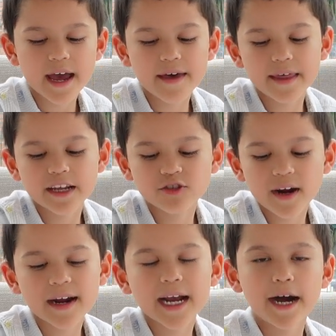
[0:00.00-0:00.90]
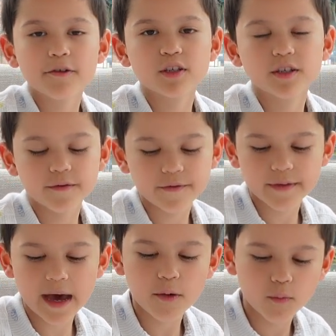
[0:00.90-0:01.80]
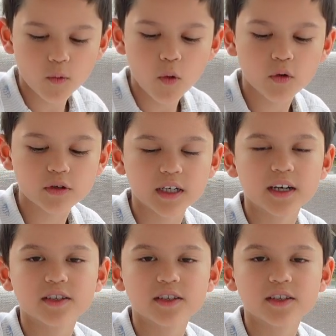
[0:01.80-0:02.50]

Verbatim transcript: and they drank out of that water.